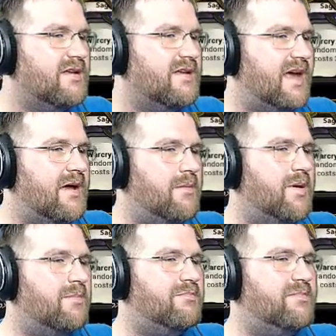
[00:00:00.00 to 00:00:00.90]
Geb
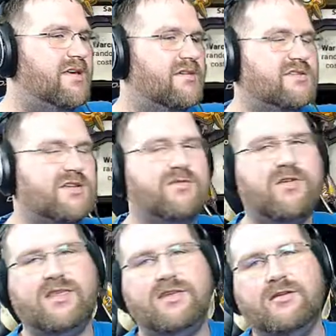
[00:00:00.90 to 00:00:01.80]
gives a
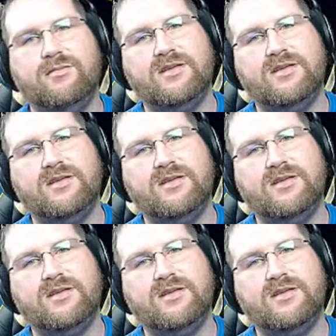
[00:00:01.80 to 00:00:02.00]
friendly unit